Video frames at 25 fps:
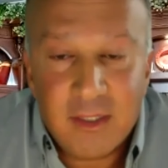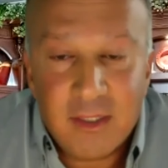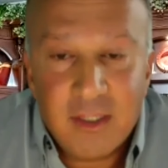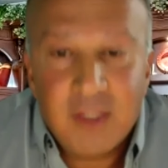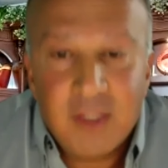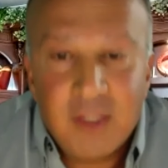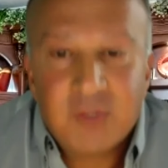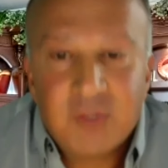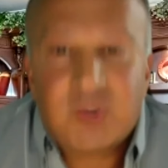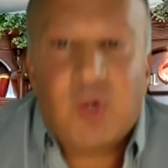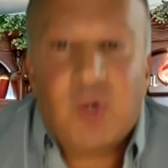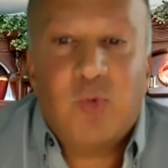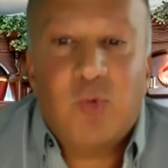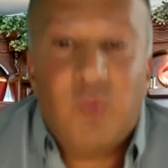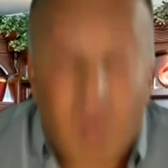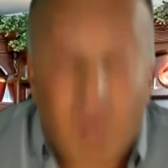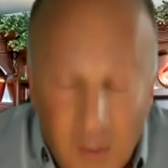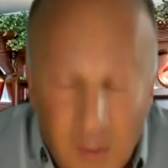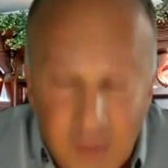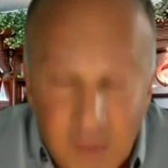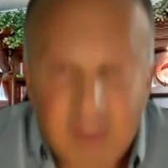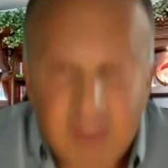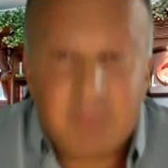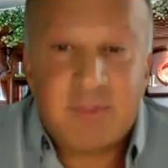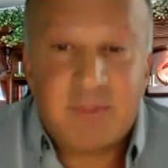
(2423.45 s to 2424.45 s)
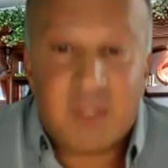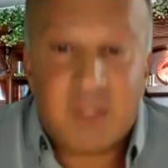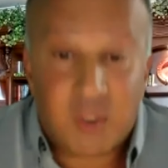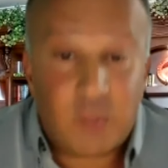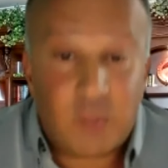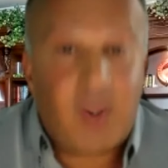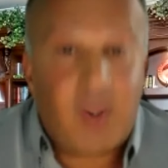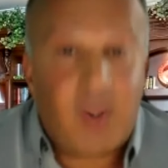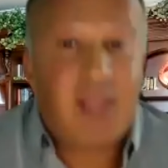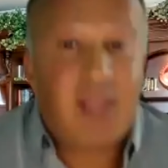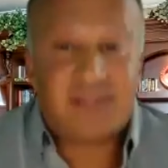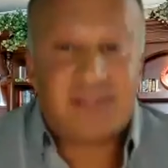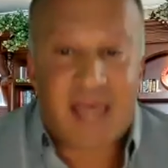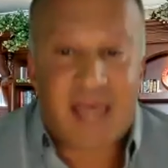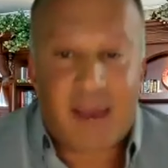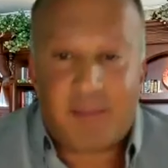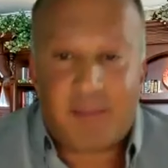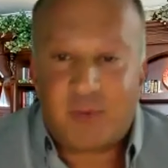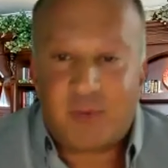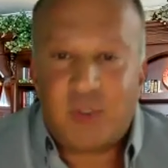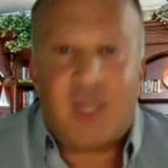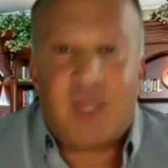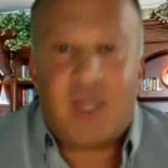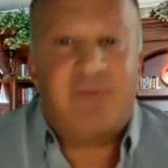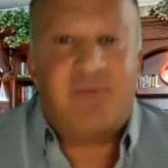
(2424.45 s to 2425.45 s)
So welcome, the greatest
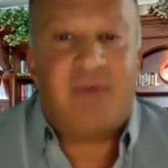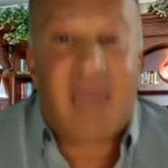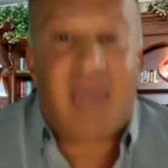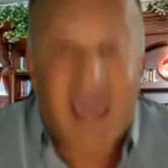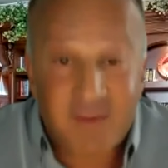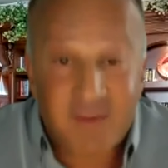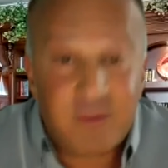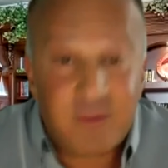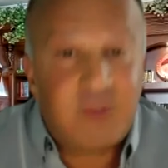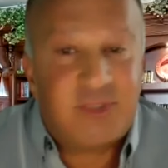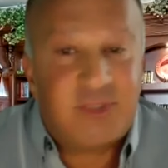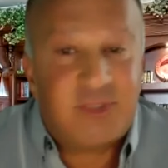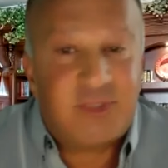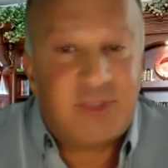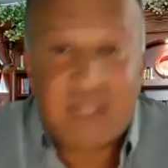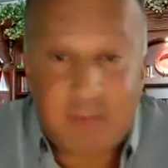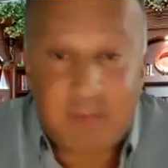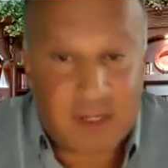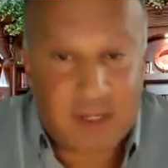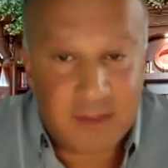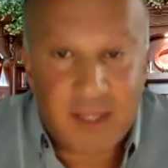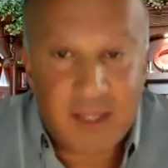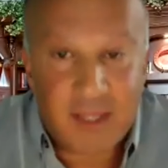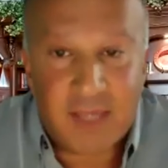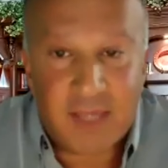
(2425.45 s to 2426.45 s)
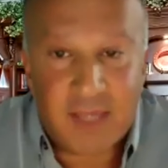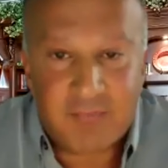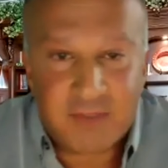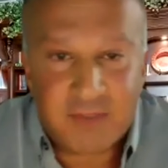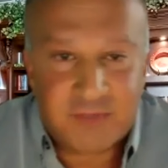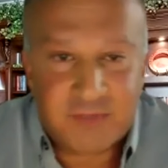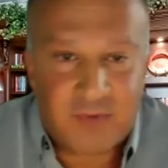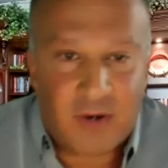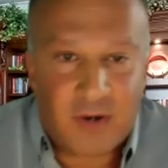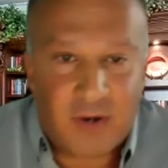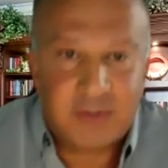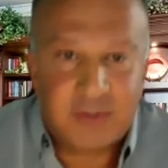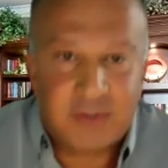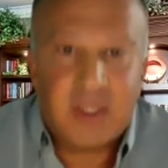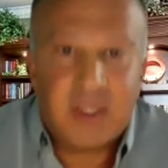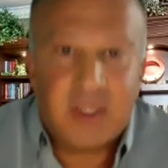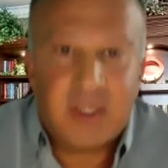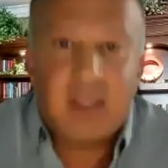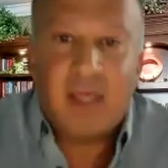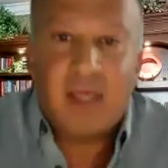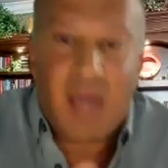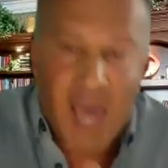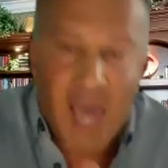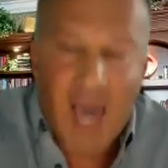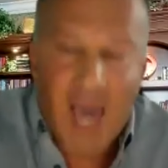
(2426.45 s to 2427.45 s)
opportunity I've ever seen in my life as far as
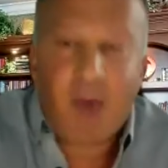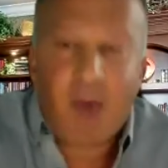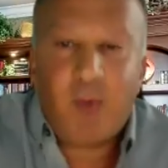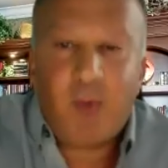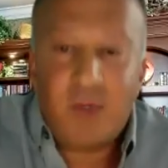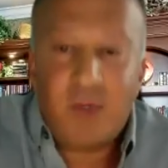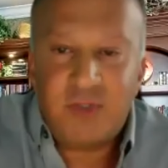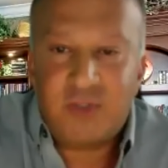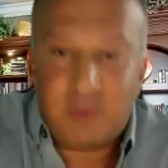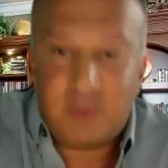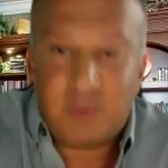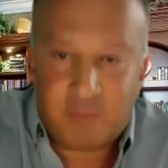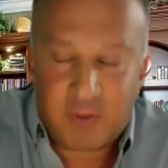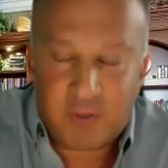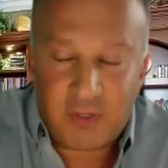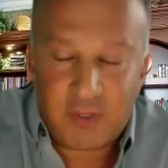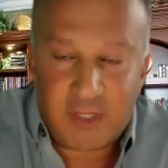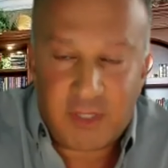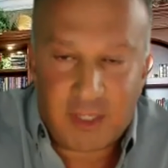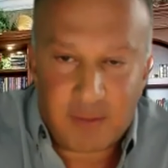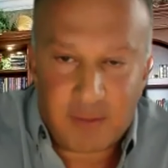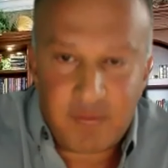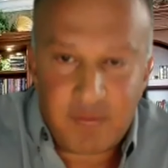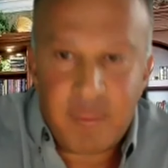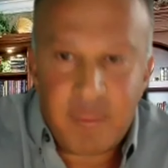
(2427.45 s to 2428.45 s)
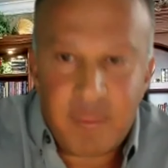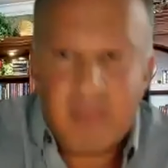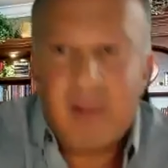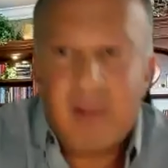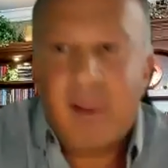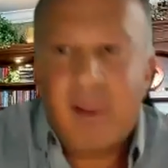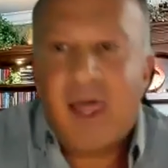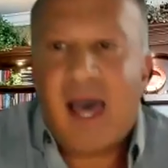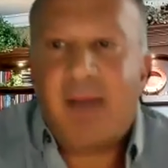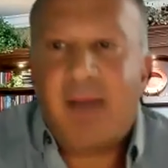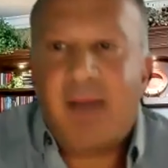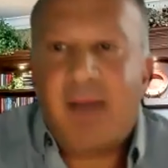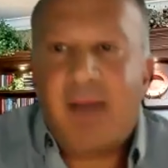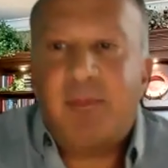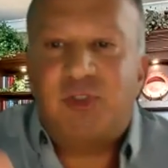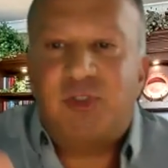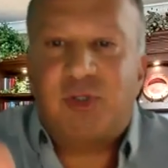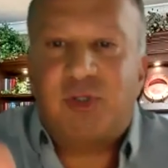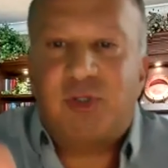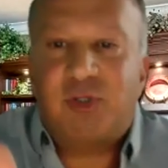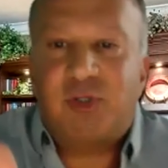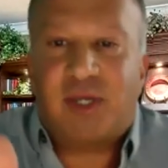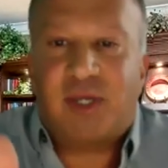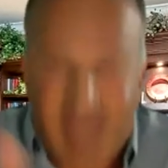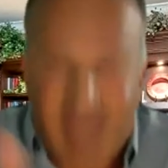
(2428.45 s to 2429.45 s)
hours you put in, how much you
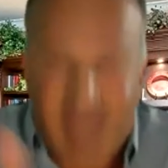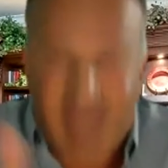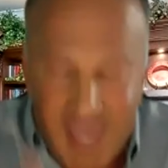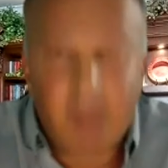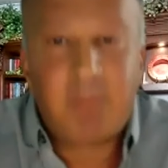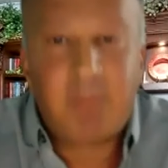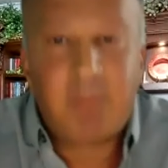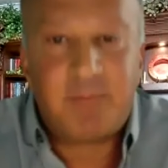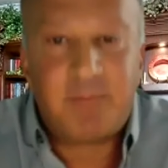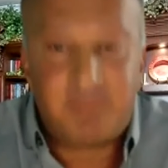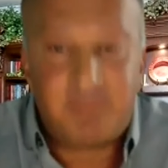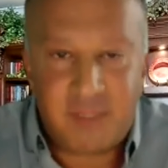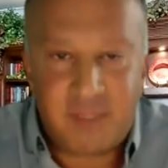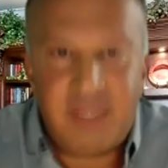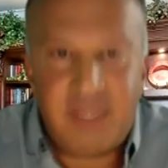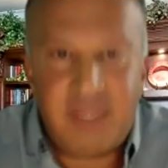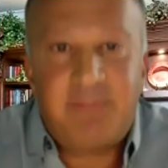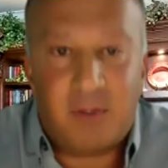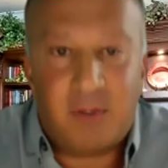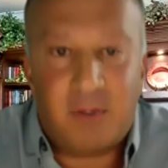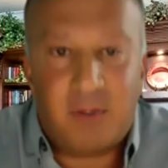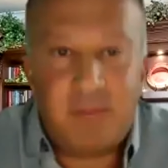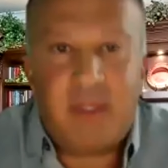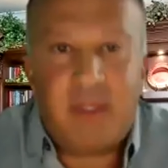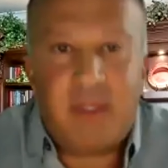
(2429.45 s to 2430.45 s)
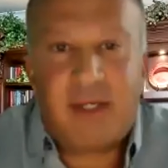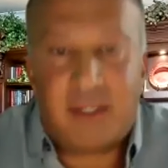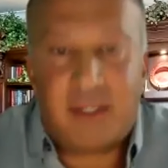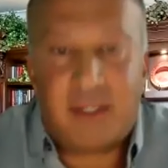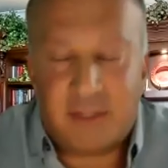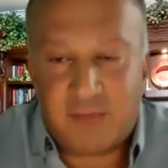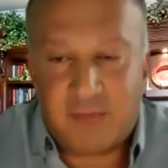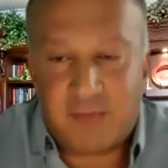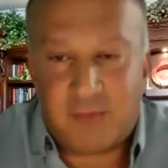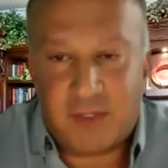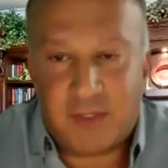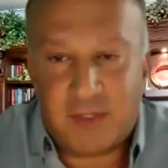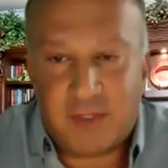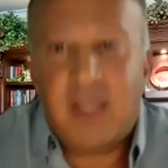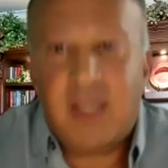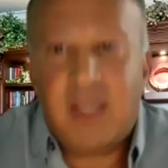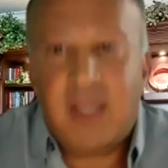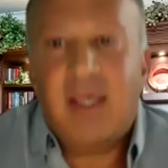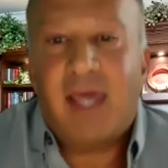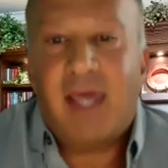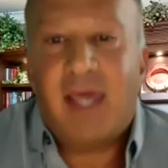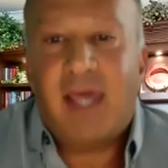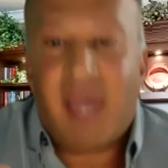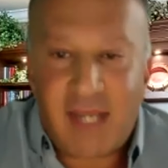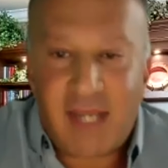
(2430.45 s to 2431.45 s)
can help people make a difference,
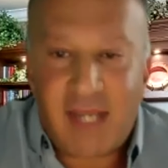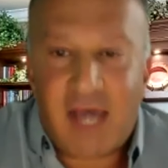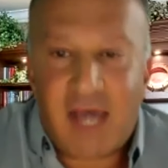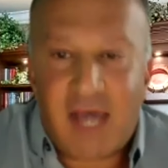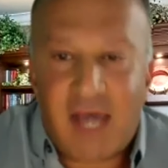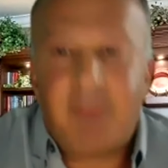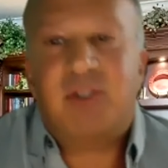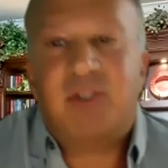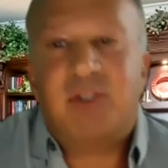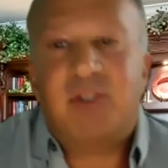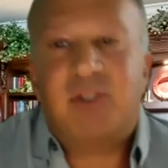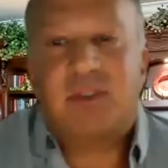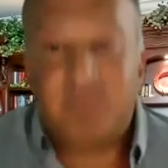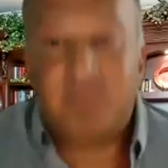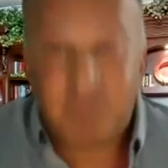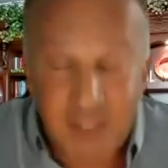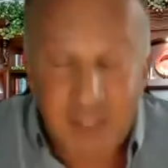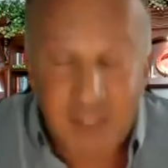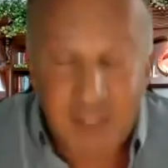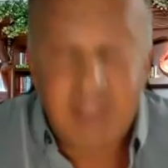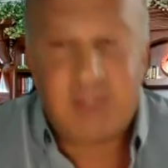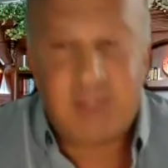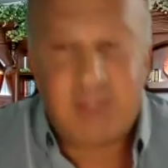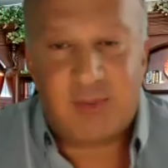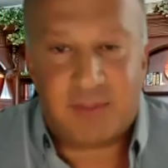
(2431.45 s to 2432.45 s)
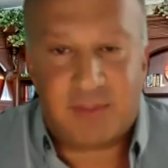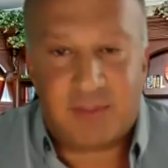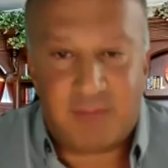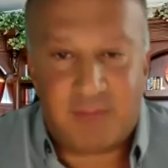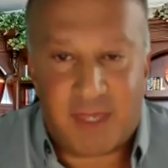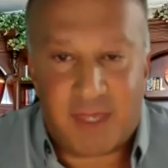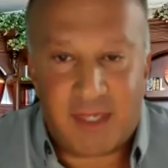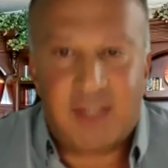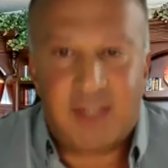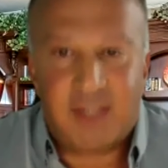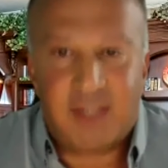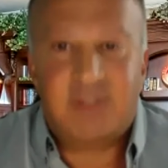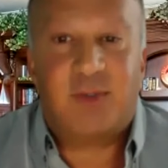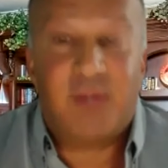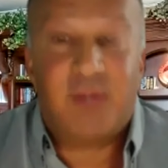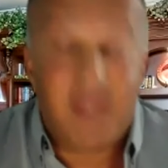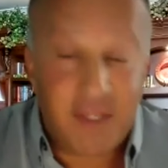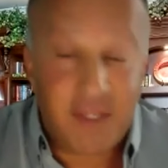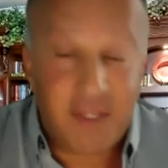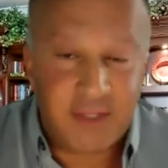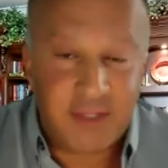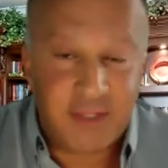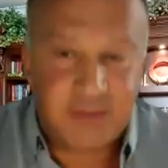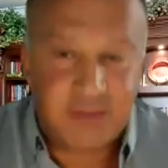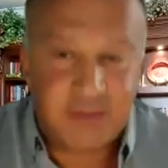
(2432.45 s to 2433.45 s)
and how much money you can make, because there
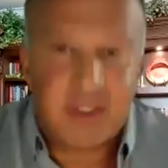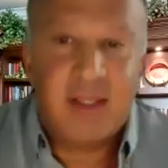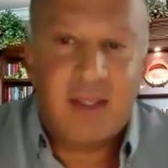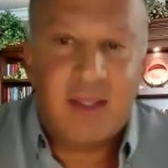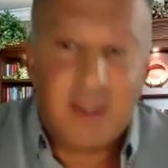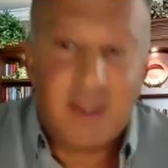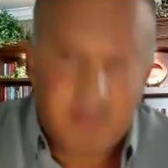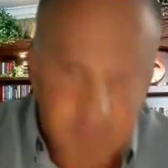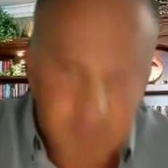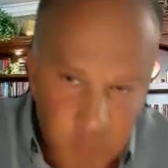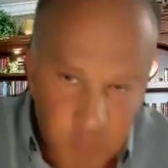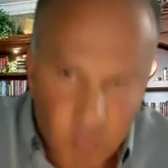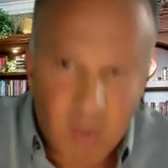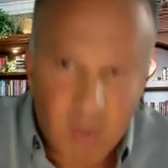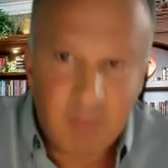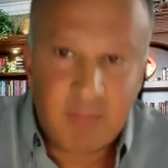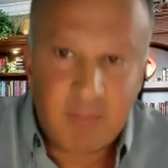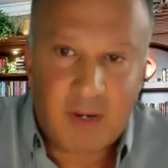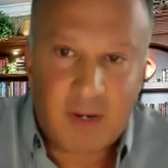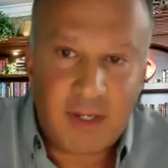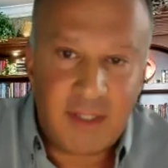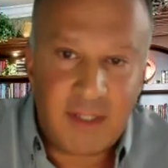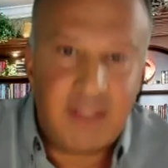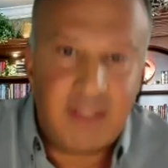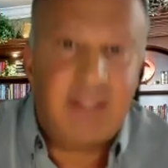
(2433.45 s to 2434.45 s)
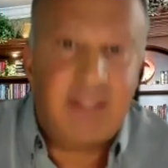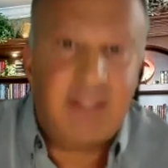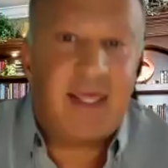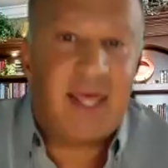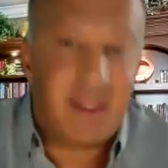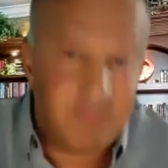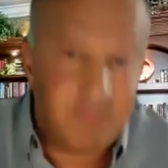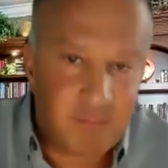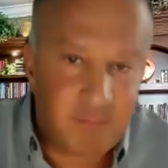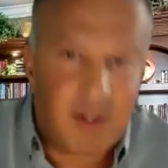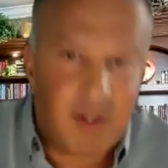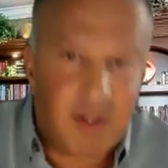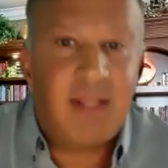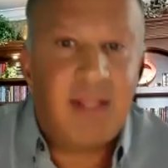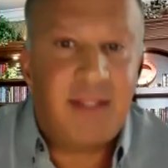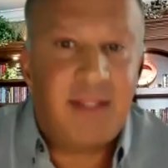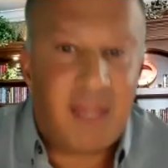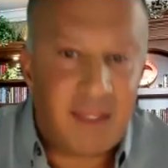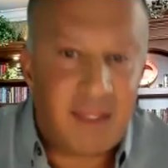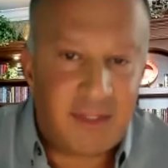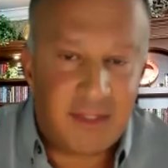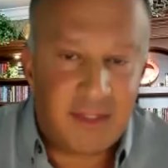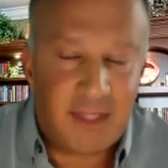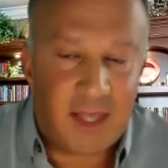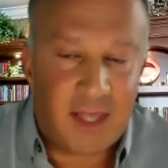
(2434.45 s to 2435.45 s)
is more money and money than
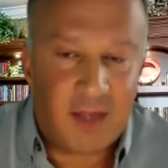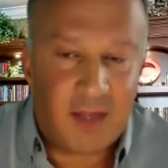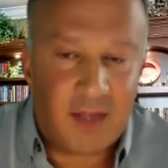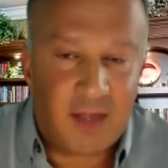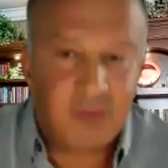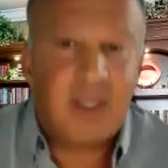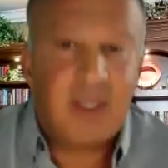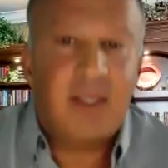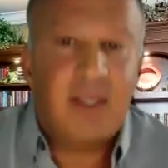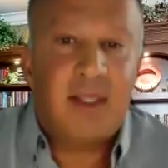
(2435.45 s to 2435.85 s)
anything else.